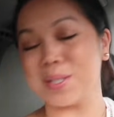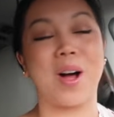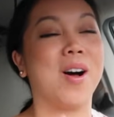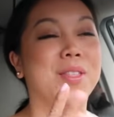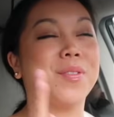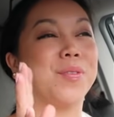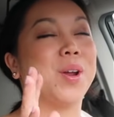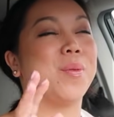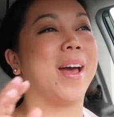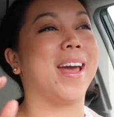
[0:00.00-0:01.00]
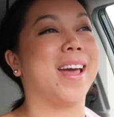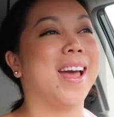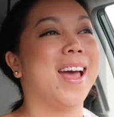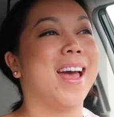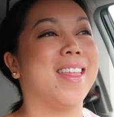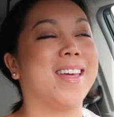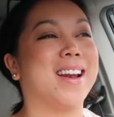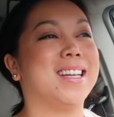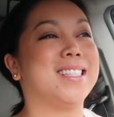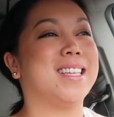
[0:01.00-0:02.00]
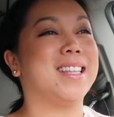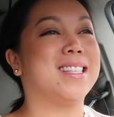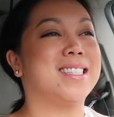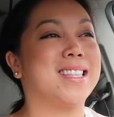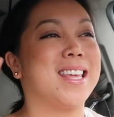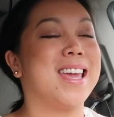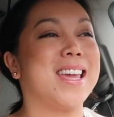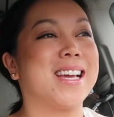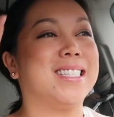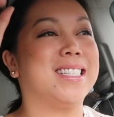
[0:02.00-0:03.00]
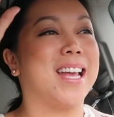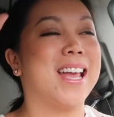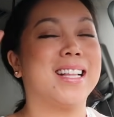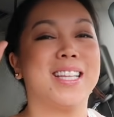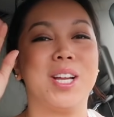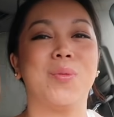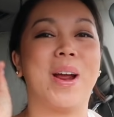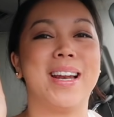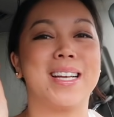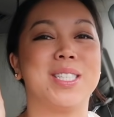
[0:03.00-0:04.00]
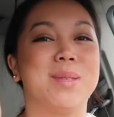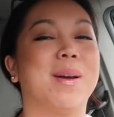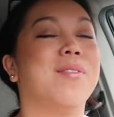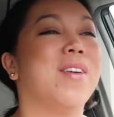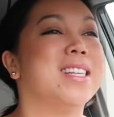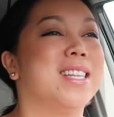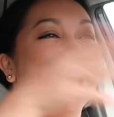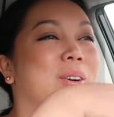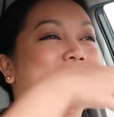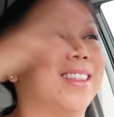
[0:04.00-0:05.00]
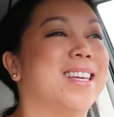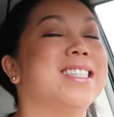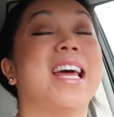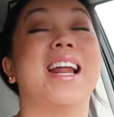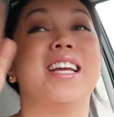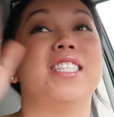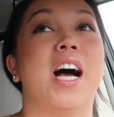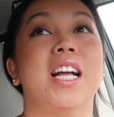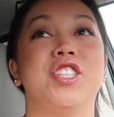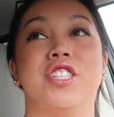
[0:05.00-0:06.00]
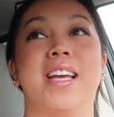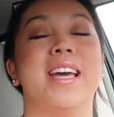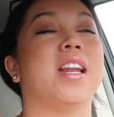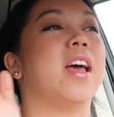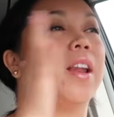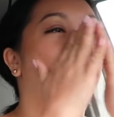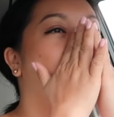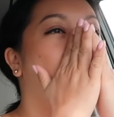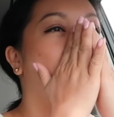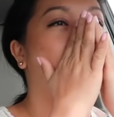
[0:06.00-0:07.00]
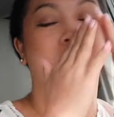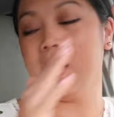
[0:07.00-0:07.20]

I was on the freeway and then I see this thing dangling right next to my face and I go like this and I touched it and whew,